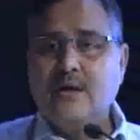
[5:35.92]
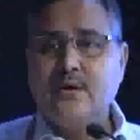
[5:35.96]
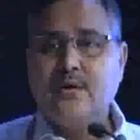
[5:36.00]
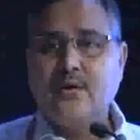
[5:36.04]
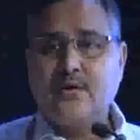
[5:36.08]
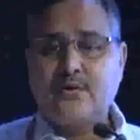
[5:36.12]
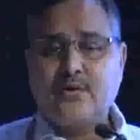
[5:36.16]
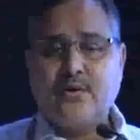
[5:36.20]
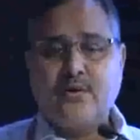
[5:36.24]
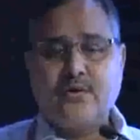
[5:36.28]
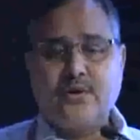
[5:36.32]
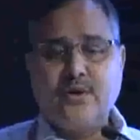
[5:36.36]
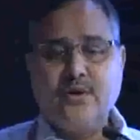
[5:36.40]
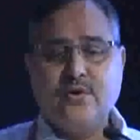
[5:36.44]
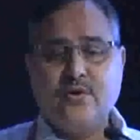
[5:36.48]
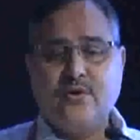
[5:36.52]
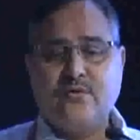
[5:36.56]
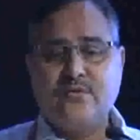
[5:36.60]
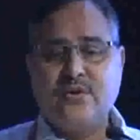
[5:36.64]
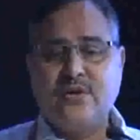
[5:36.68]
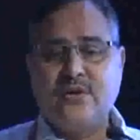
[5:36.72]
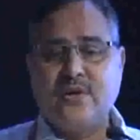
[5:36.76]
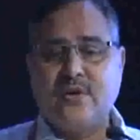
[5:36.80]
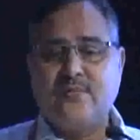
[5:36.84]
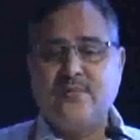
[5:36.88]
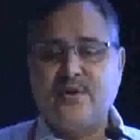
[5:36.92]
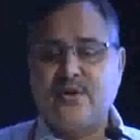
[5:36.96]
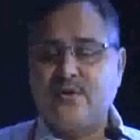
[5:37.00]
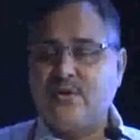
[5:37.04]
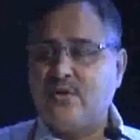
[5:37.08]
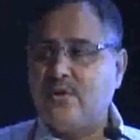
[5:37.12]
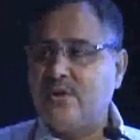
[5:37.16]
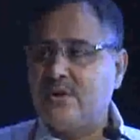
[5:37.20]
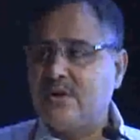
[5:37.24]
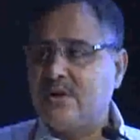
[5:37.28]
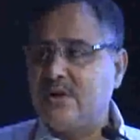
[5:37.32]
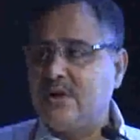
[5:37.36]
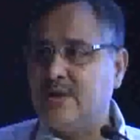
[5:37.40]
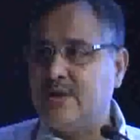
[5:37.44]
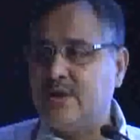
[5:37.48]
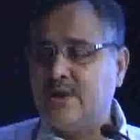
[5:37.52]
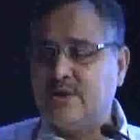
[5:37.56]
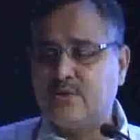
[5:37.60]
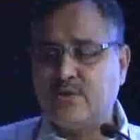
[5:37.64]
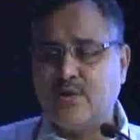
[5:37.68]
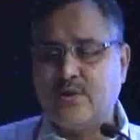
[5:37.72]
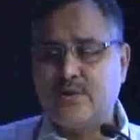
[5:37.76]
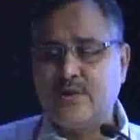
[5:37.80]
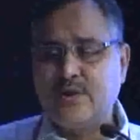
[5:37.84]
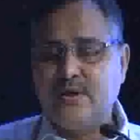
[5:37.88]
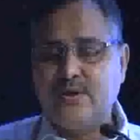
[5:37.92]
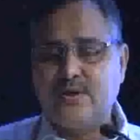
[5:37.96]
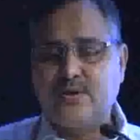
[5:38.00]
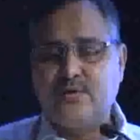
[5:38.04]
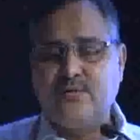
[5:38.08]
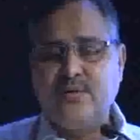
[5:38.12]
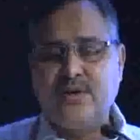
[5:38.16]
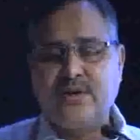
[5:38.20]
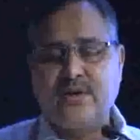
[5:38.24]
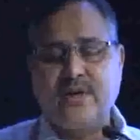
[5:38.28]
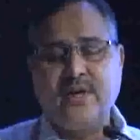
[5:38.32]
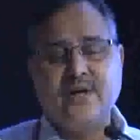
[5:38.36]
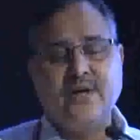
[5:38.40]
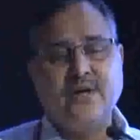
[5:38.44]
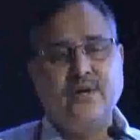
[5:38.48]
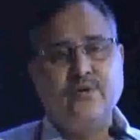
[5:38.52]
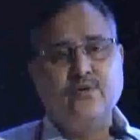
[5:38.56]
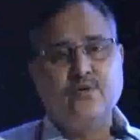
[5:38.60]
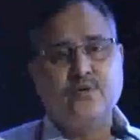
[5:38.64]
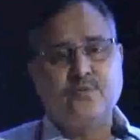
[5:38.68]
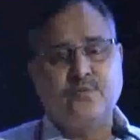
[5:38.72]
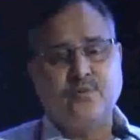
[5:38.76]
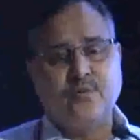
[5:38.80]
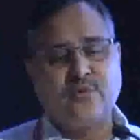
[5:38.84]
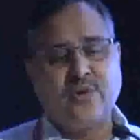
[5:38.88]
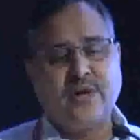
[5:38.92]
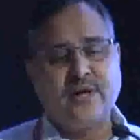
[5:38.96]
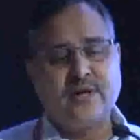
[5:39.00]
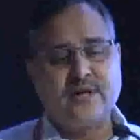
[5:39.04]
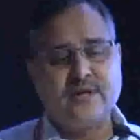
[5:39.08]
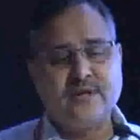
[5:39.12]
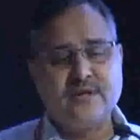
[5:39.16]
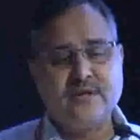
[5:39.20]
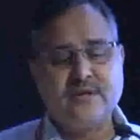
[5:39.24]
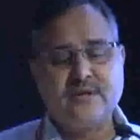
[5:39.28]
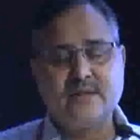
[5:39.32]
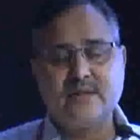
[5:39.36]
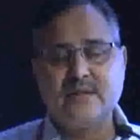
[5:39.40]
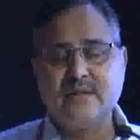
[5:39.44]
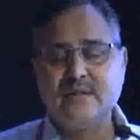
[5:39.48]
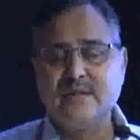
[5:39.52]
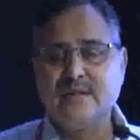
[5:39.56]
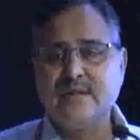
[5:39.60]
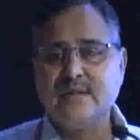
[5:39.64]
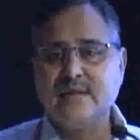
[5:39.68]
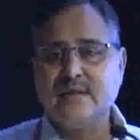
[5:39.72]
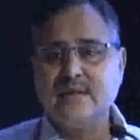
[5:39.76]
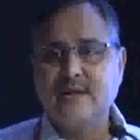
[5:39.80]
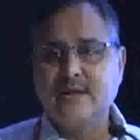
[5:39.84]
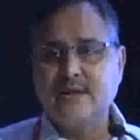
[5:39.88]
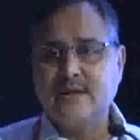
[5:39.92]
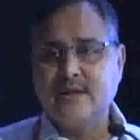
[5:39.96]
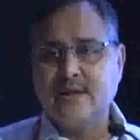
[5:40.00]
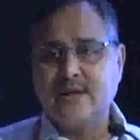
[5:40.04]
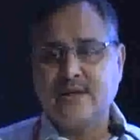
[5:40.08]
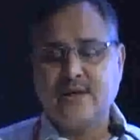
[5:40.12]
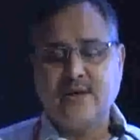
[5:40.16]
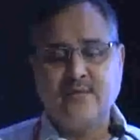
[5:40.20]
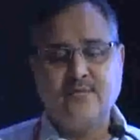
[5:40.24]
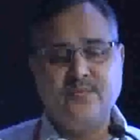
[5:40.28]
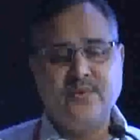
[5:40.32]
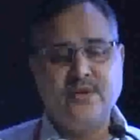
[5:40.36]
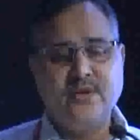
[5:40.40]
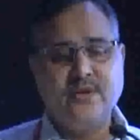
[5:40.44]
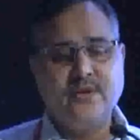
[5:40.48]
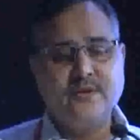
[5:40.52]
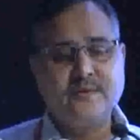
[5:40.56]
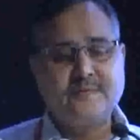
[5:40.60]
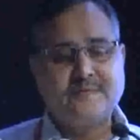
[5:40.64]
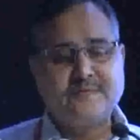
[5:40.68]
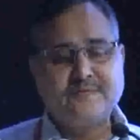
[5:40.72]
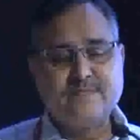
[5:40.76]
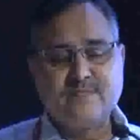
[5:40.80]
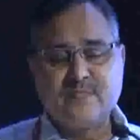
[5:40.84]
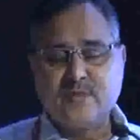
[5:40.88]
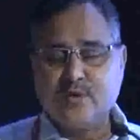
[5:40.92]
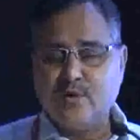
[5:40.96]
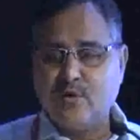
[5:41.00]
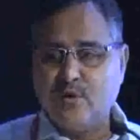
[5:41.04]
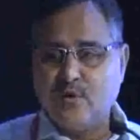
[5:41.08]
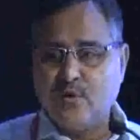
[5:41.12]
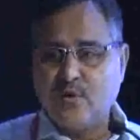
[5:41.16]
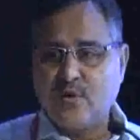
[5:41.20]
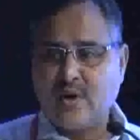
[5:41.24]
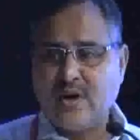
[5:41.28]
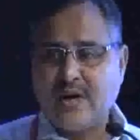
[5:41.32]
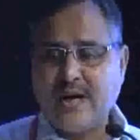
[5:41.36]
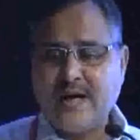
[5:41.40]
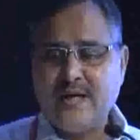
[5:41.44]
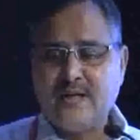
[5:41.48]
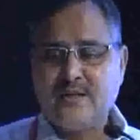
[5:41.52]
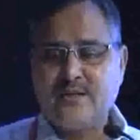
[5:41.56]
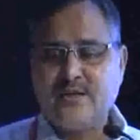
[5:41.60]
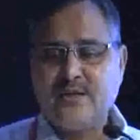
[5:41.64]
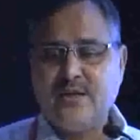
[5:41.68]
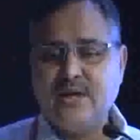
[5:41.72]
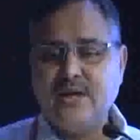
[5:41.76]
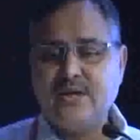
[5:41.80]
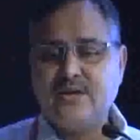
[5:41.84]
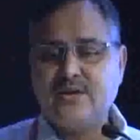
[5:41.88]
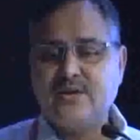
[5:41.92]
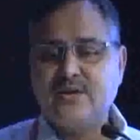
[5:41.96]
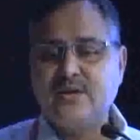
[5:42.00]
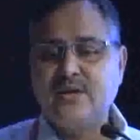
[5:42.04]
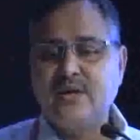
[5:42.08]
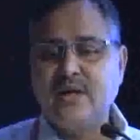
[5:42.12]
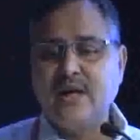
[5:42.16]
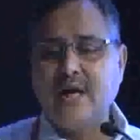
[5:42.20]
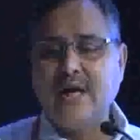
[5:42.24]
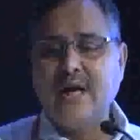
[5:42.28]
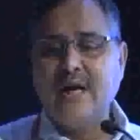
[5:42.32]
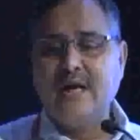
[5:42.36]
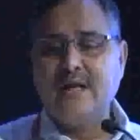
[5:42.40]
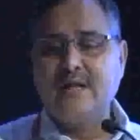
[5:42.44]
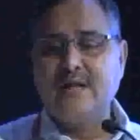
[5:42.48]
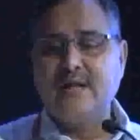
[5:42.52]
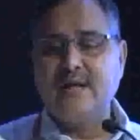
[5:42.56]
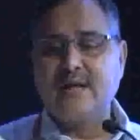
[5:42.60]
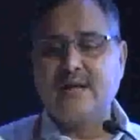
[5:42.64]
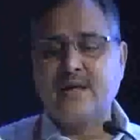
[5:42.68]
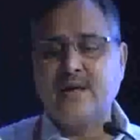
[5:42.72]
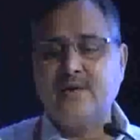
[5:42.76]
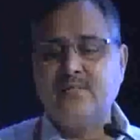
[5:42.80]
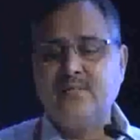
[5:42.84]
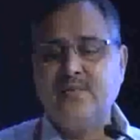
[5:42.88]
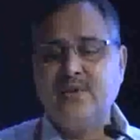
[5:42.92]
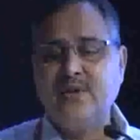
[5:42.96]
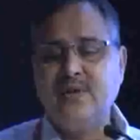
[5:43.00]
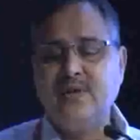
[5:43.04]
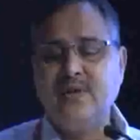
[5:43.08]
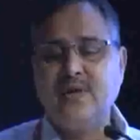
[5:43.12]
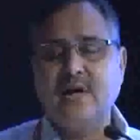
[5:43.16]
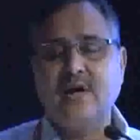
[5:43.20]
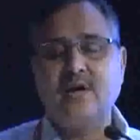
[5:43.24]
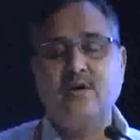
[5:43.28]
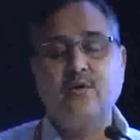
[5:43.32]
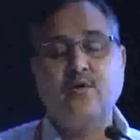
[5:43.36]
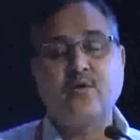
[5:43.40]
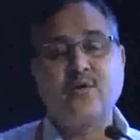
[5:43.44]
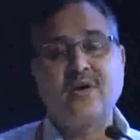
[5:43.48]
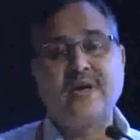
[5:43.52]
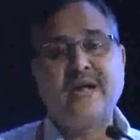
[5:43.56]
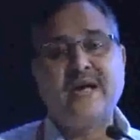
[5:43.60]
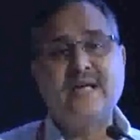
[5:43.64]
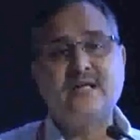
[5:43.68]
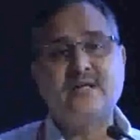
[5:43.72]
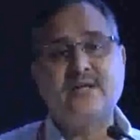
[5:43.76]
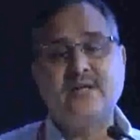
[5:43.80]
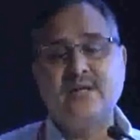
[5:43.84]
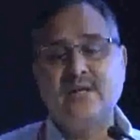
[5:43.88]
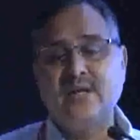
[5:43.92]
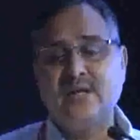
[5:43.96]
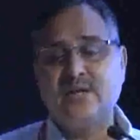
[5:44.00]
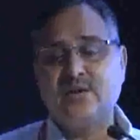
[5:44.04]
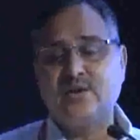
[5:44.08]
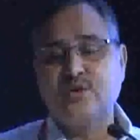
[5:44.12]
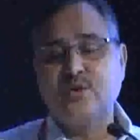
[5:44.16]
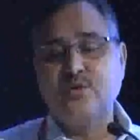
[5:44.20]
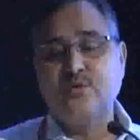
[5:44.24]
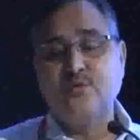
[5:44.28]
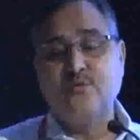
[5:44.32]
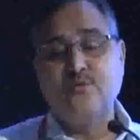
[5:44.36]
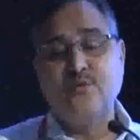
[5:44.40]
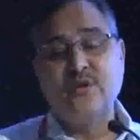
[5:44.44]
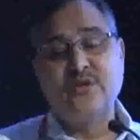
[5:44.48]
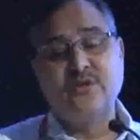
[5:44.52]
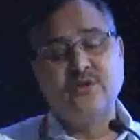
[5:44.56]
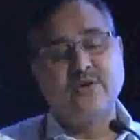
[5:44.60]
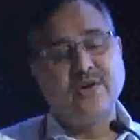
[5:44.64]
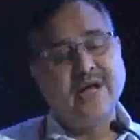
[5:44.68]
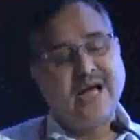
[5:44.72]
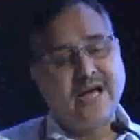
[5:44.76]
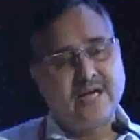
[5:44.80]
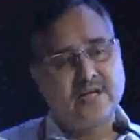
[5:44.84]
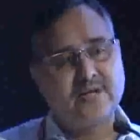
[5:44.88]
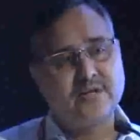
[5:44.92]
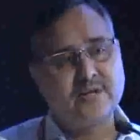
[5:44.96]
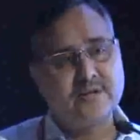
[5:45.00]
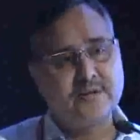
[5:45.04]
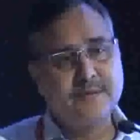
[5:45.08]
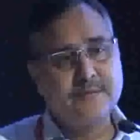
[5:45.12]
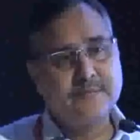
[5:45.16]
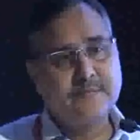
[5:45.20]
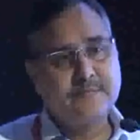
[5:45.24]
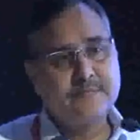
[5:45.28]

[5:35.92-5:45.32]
Now, talking of the dermatological disorders which can induce pruritus, there can be localized itch and there can be a localized itch with rash.